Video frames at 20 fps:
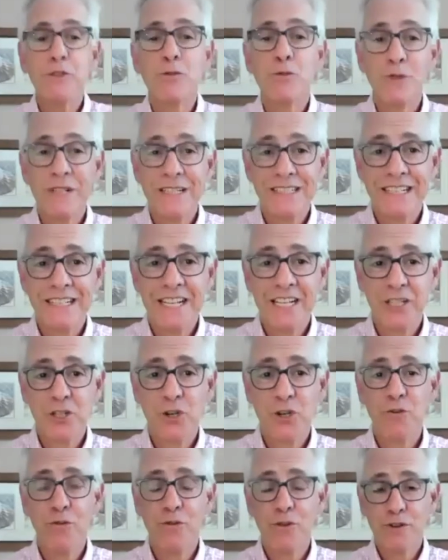really a
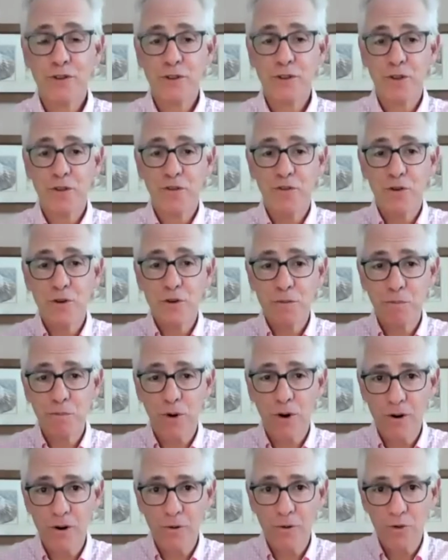twofer. So the first
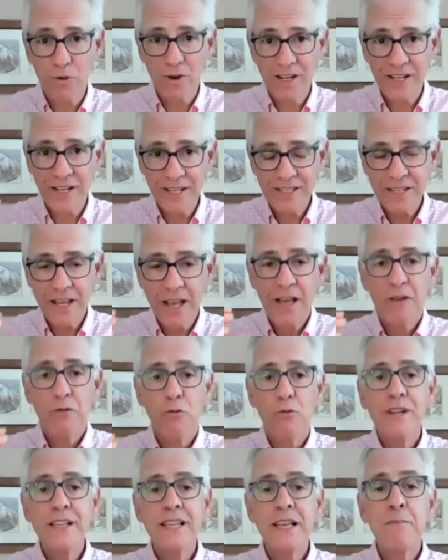part was
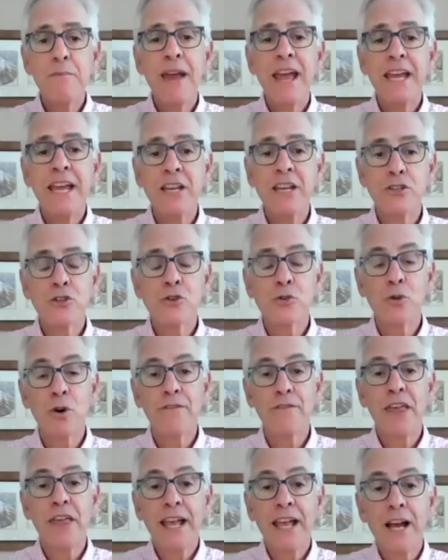really making sure if
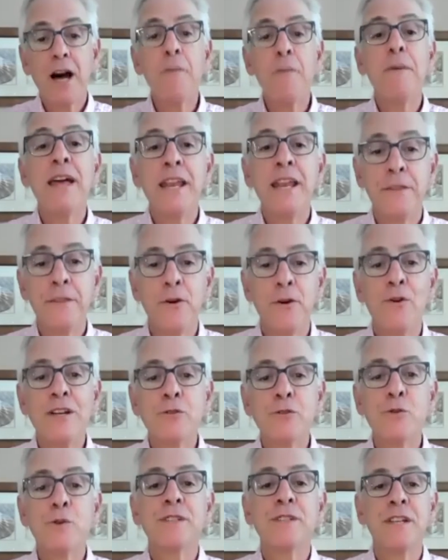they come in and they're
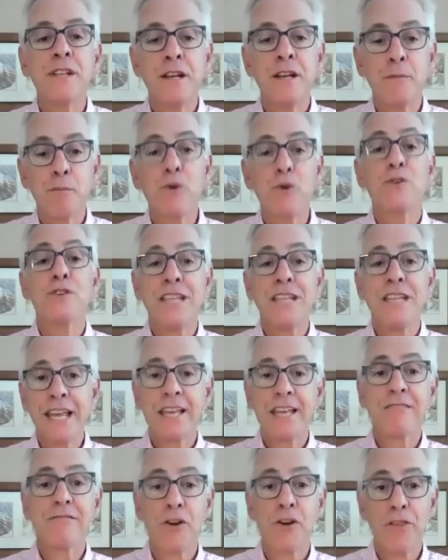interested in a
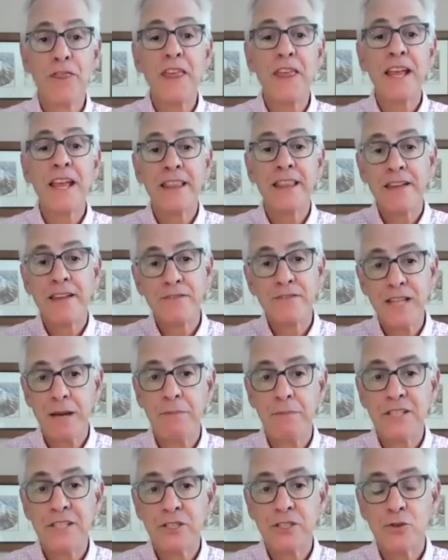particular thing, they've
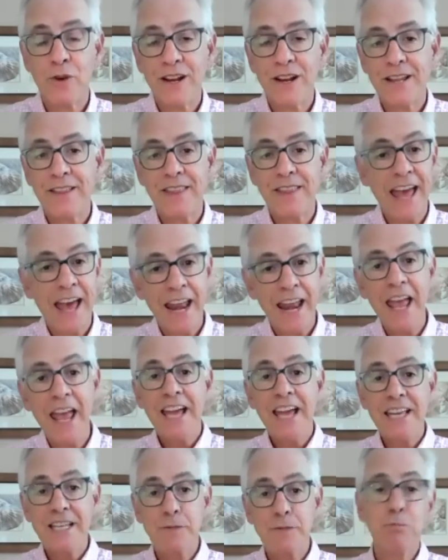demonstrated that,
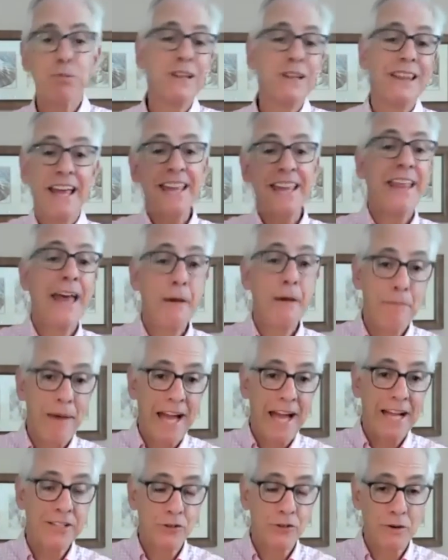is play that
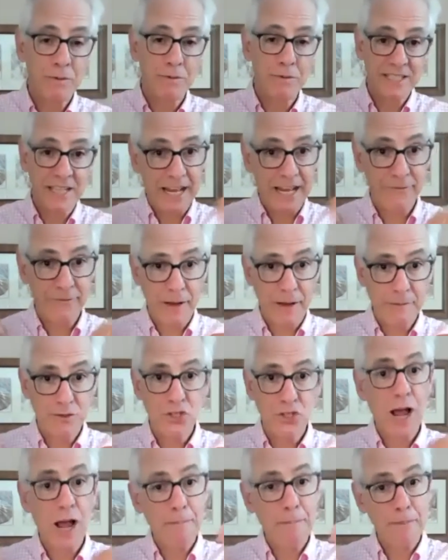back to them. It's like, if I'm
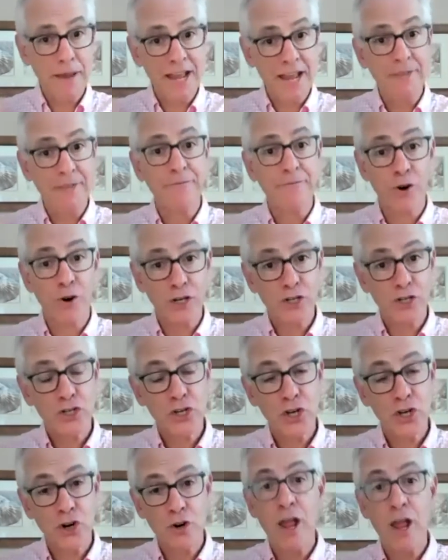shopping for a
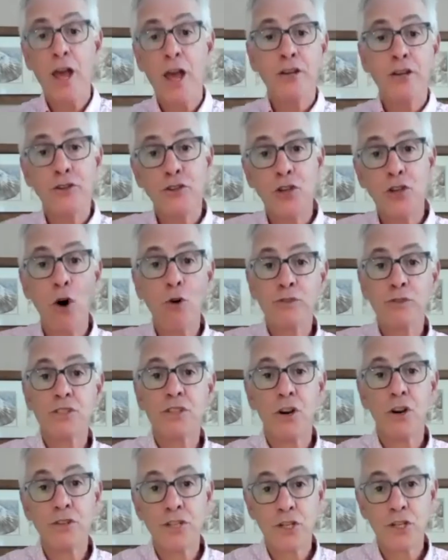shirt, don't
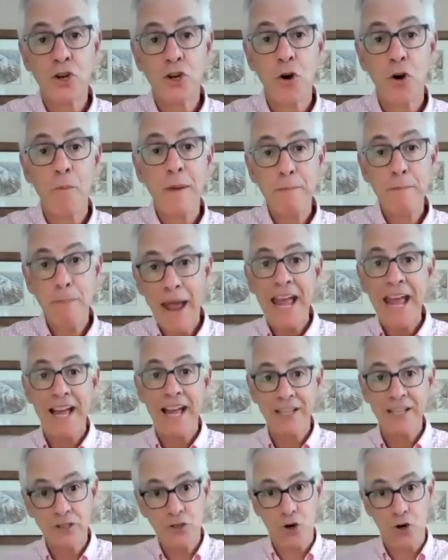start to show me
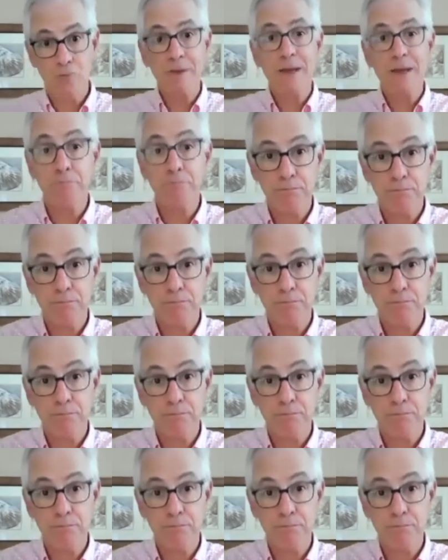pants, show me